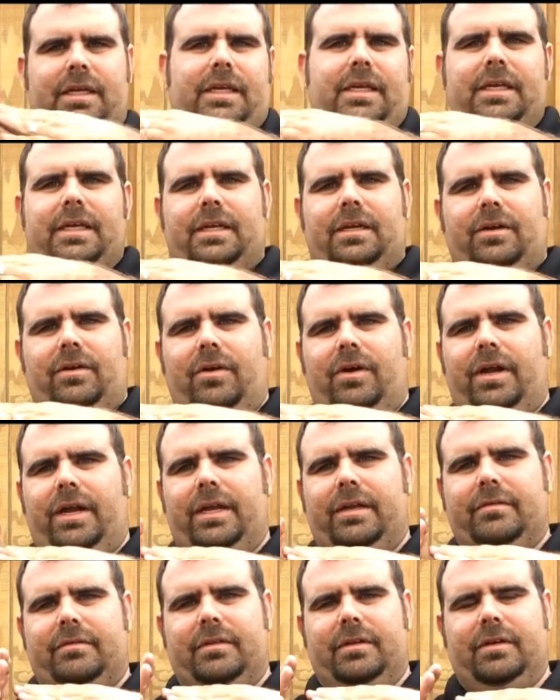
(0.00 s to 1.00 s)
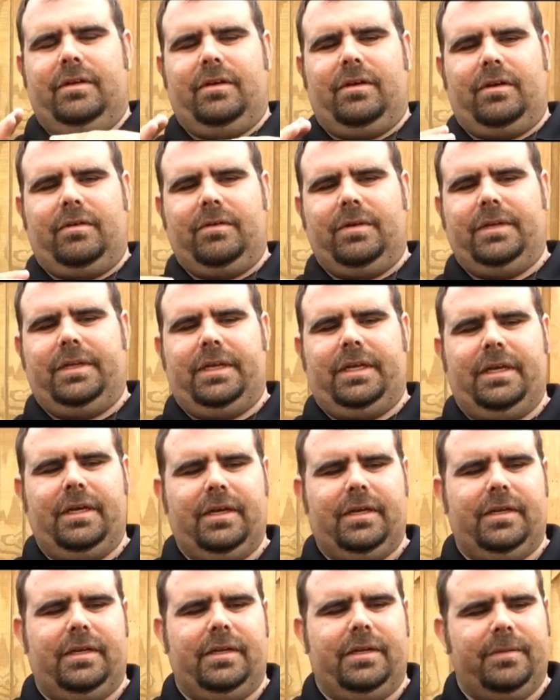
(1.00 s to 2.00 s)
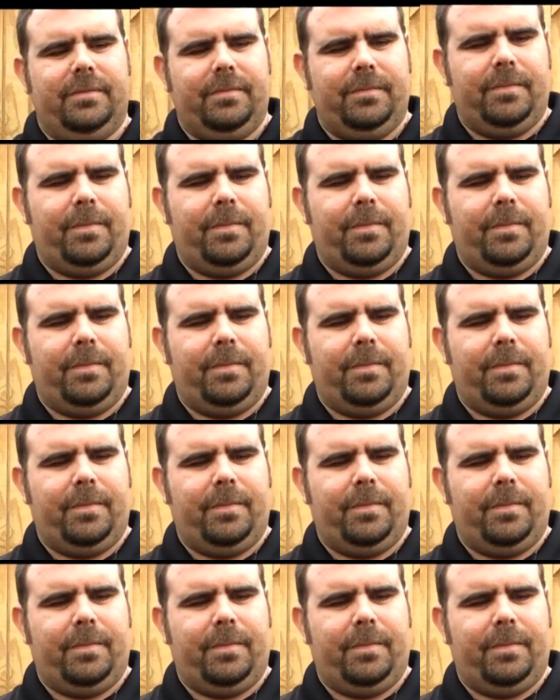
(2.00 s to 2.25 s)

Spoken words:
hitting grass and not really cutting it.